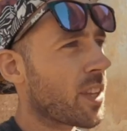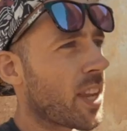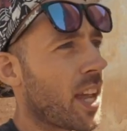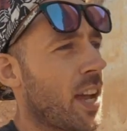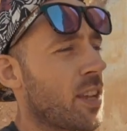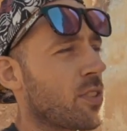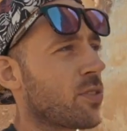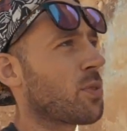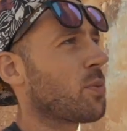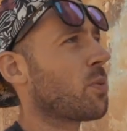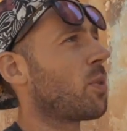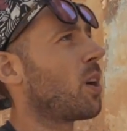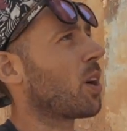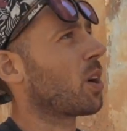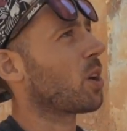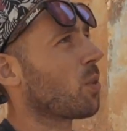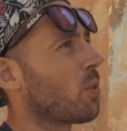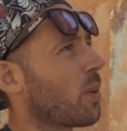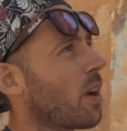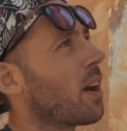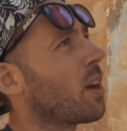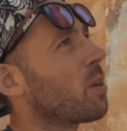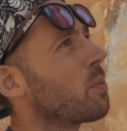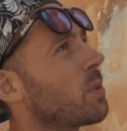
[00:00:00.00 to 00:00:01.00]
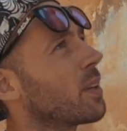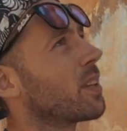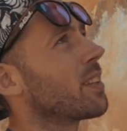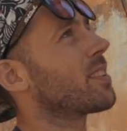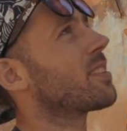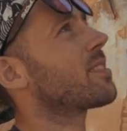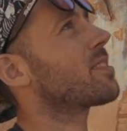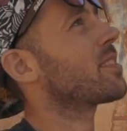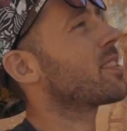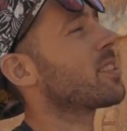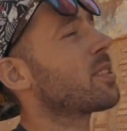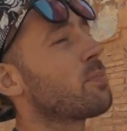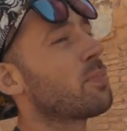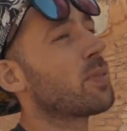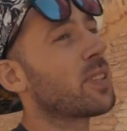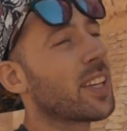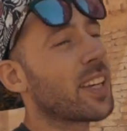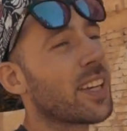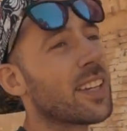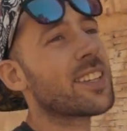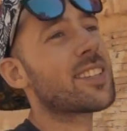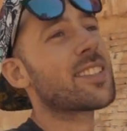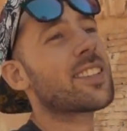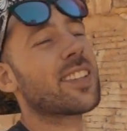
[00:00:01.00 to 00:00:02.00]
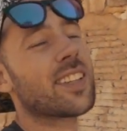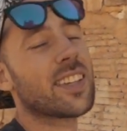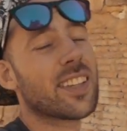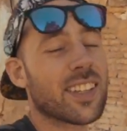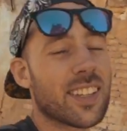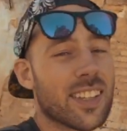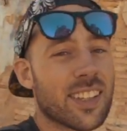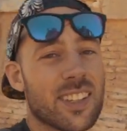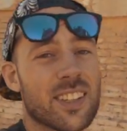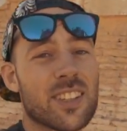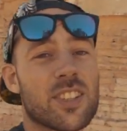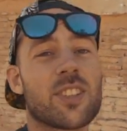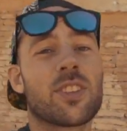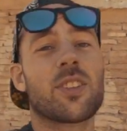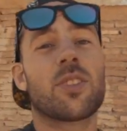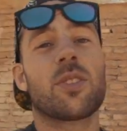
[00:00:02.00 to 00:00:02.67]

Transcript: As we walk around, we can see the place is